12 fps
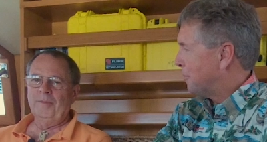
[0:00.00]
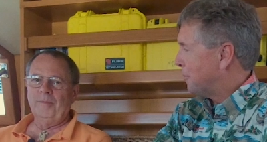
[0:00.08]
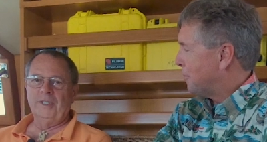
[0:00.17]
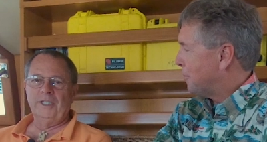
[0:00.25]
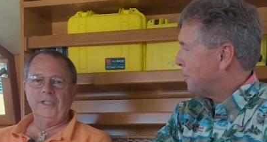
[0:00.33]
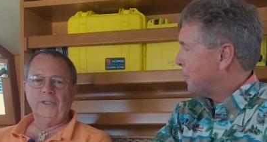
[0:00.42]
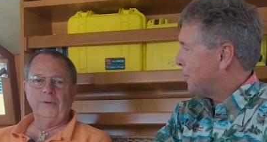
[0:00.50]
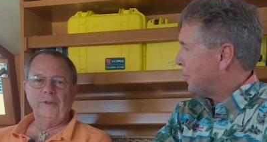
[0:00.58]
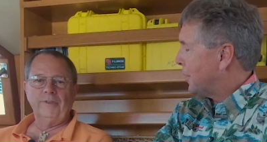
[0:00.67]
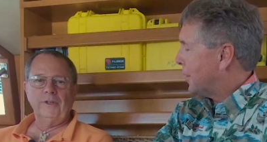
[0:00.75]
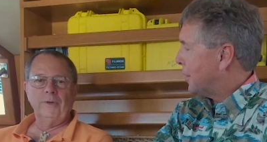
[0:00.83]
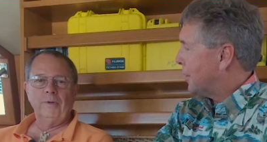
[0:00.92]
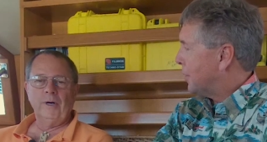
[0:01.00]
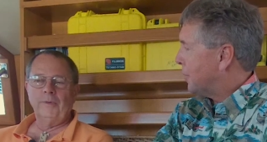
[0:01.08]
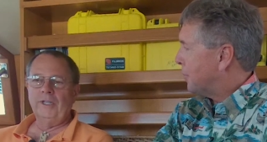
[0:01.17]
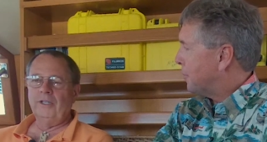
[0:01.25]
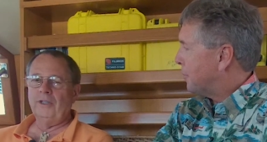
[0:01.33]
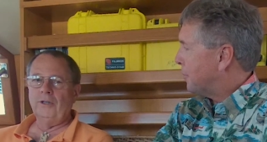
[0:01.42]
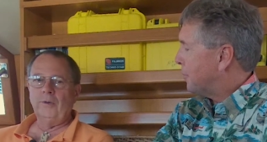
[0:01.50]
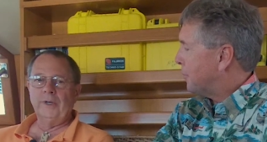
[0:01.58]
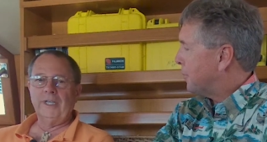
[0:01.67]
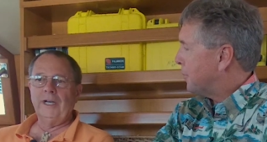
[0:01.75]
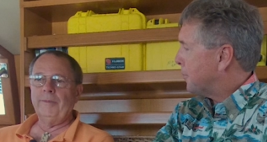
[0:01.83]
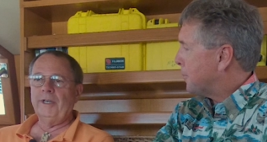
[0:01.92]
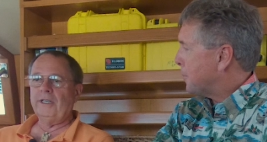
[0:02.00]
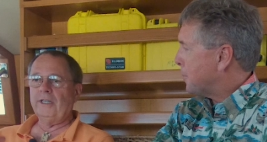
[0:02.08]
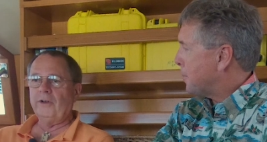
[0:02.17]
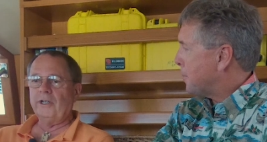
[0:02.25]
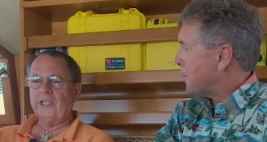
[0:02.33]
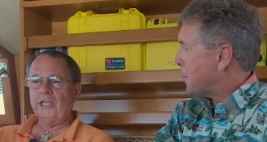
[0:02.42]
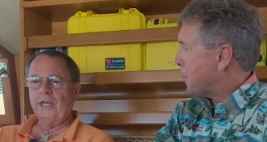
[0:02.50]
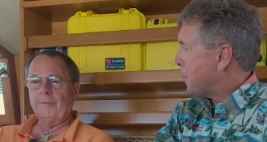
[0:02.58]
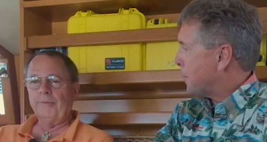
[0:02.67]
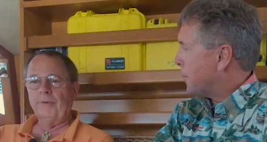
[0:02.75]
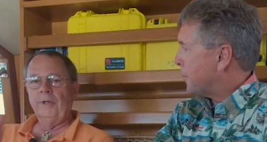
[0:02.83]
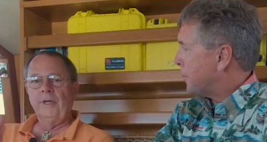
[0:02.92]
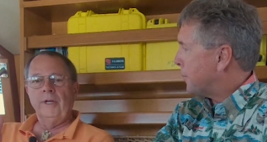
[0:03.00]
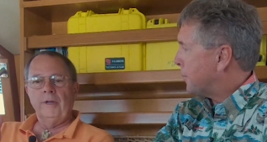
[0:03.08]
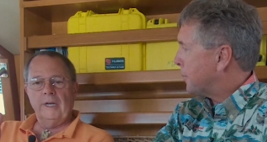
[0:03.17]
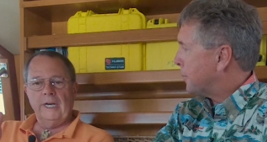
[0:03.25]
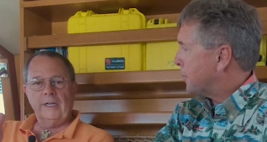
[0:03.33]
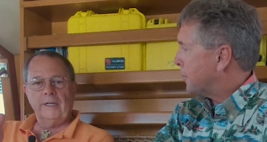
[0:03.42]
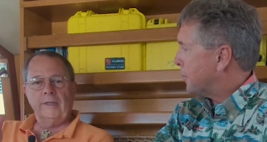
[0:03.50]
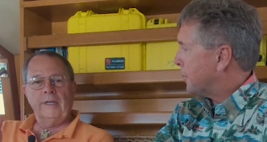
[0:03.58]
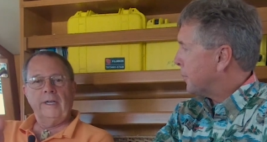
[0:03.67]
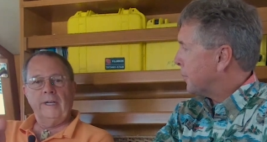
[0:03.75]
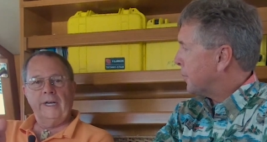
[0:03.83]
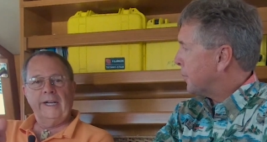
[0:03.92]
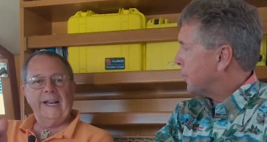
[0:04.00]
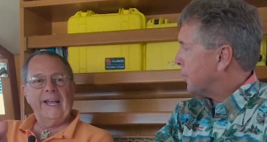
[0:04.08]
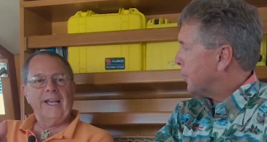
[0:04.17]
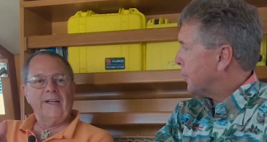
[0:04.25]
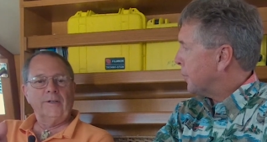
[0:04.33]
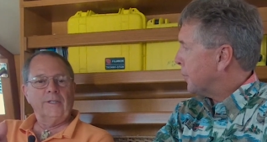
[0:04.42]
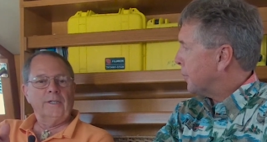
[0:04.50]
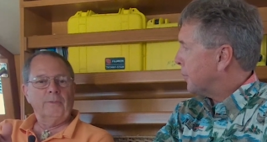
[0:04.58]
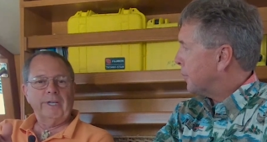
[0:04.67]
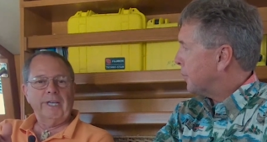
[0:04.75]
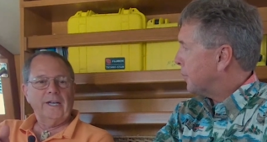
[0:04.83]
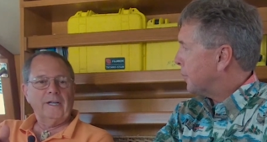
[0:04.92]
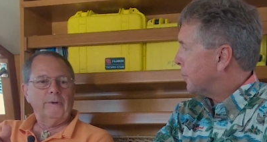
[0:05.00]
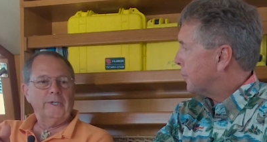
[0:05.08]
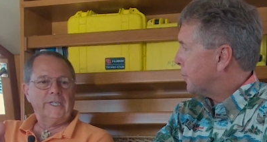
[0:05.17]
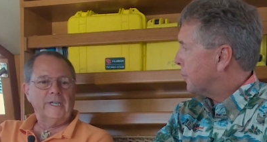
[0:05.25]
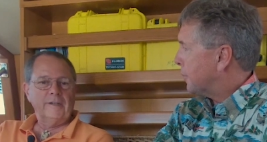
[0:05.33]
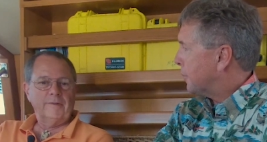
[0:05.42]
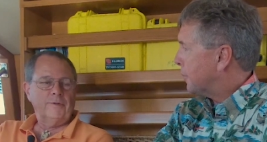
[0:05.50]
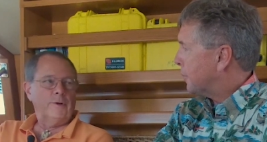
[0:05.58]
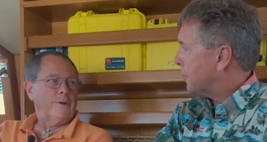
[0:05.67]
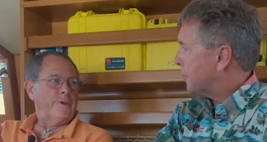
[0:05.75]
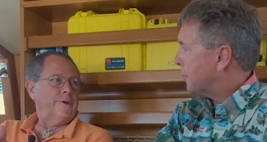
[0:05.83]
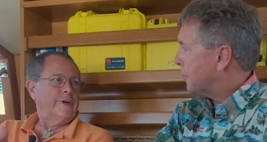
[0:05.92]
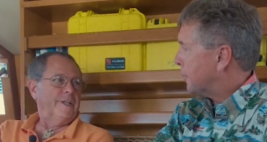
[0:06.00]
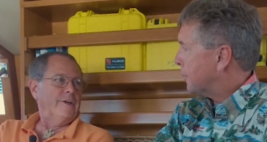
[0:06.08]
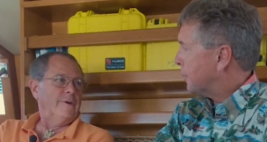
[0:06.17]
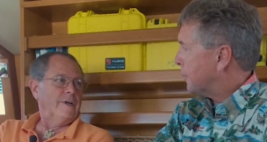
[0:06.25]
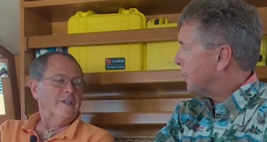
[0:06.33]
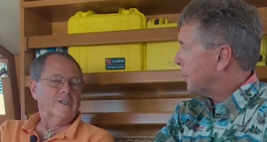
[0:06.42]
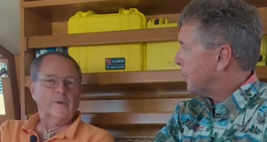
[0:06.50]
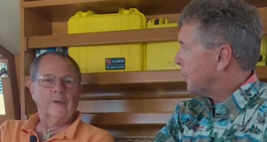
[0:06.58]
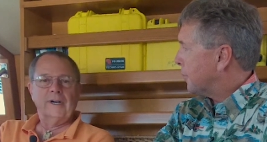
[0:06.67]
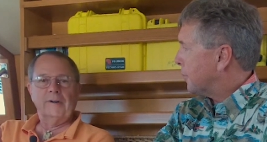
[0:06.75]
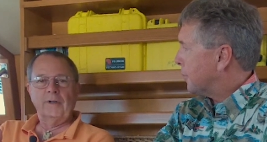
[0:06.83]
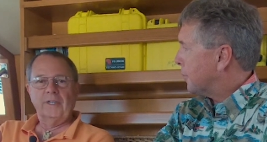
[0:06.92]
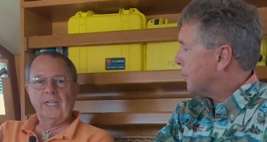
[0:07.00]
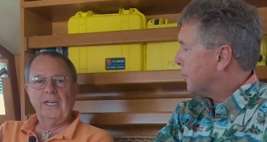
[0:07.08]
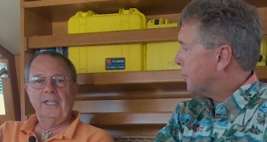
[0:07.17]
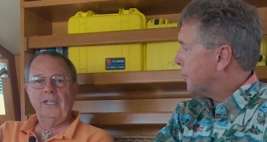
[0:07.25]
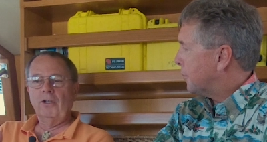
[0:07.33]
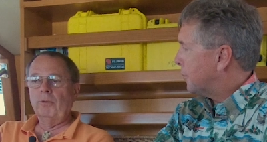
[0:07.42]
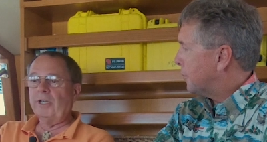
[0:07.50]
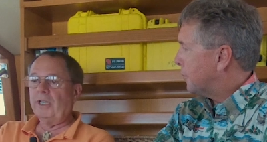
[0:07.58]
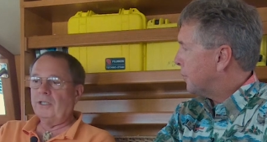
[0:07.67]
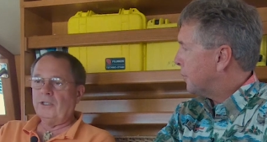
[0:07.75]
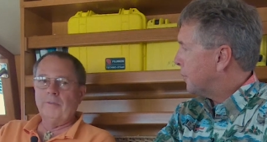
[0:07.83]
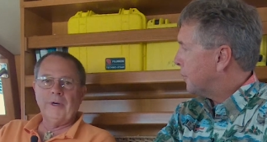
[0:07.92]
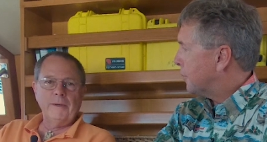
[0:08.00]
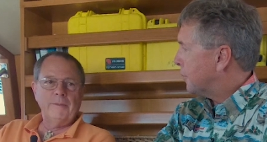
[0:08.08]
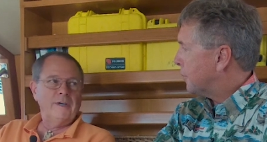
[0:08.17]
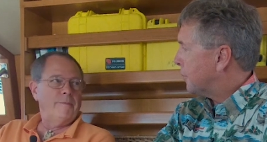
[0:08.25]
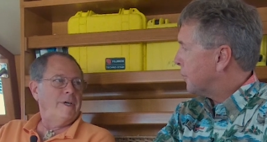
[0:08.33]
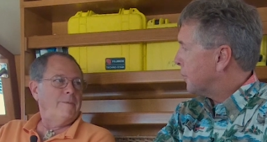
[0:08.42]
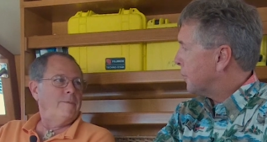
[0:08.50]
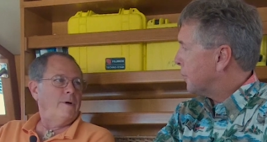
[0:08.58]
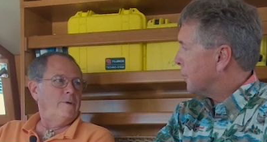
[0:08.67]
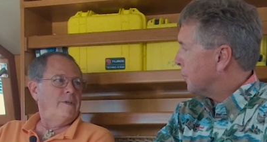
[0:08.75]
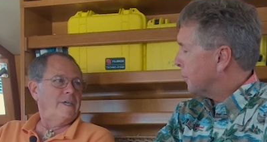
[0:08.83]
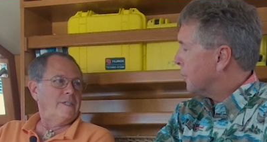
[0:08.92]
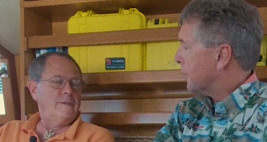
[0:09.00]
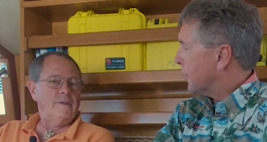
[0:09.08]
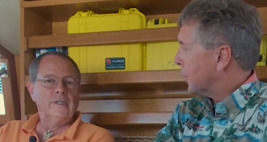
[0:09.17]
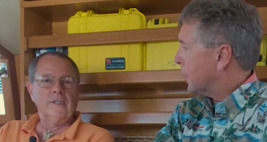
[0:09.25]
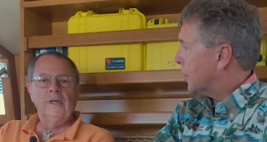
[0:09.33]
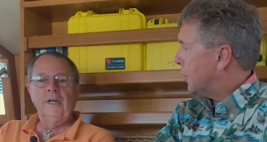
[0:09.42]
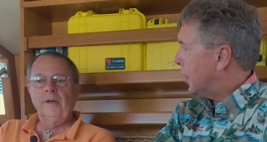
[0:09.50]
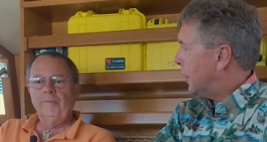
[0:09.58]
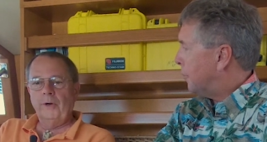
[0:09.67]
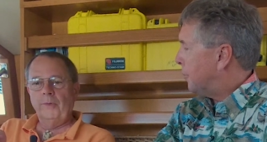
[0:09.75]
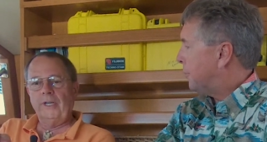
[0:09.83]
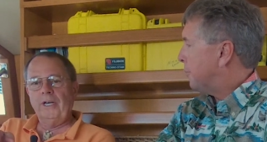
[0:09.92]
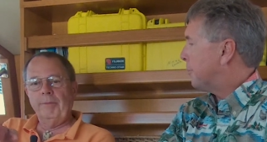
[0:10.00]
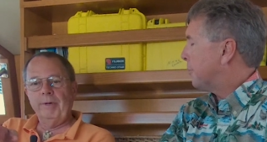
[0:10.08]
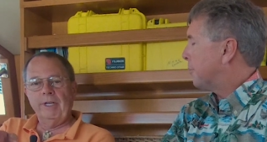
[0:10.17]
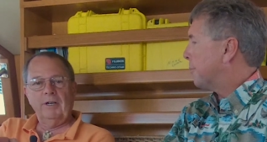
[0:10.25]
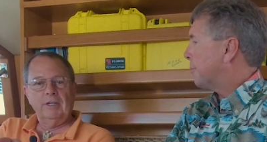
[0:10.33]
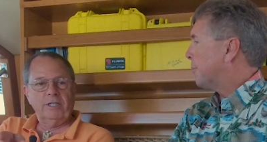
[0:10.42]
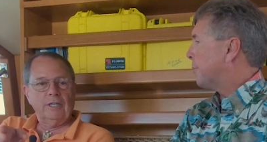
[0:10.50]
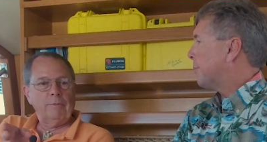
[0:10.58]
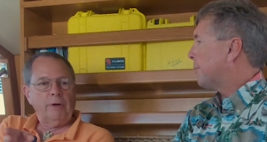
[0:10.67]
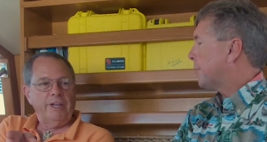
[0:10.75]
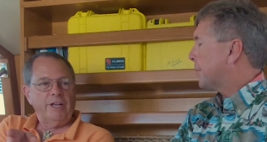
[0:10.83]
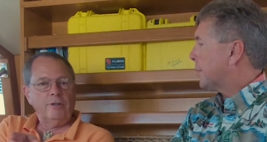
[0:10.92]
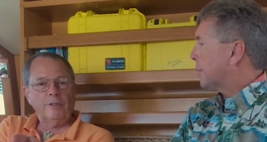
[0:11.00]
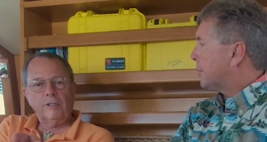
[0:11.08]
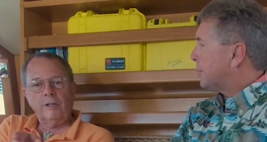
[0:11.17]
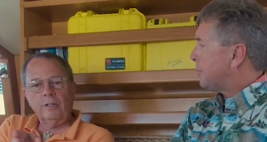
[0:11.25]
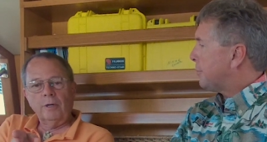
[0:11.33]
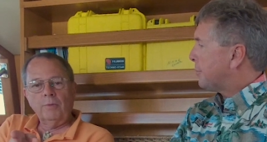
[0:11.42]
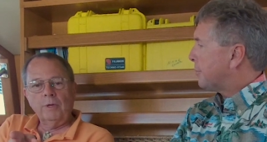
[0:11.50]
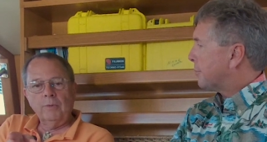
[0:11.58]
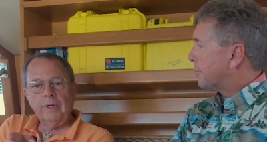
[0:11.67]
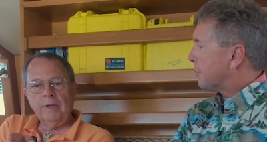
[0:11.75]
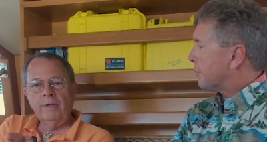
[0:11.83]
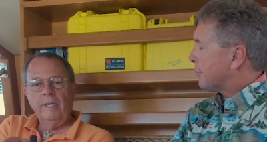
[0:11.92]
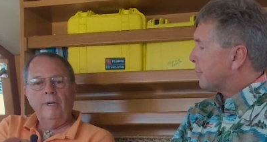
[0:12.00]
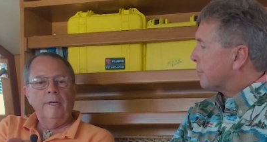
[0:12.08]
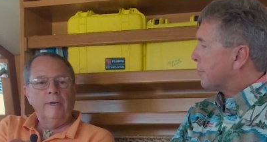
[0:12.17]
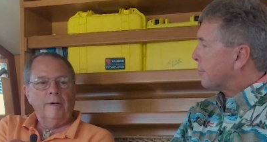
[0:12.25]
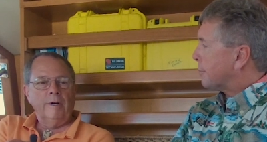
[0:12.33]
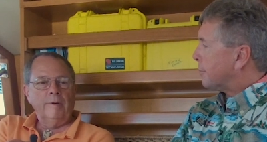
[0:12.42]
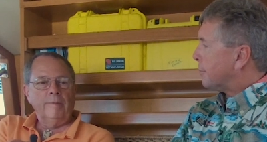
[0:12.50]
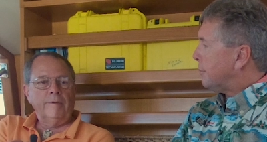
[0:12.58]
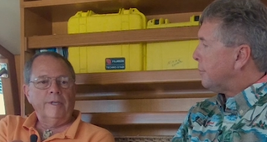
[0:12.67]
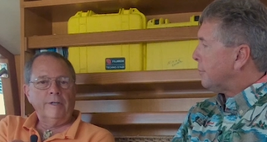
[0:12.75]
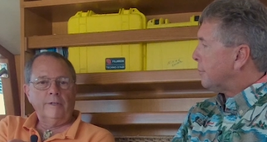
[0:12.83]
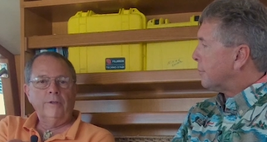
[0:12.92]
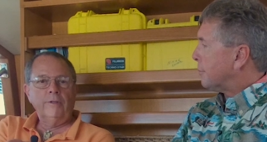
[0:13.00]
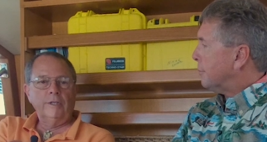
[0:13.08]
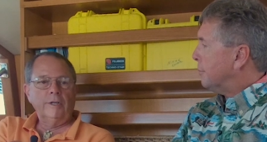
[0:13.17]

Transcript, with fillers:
Speaker 1: But just to review what we do, we come into our slip at, a, at an angle, and we can't always get a full 30 degrees or whatever is ideal because there might be a big boat next to us. Right. But we come in on some angle so that when we uh, get to the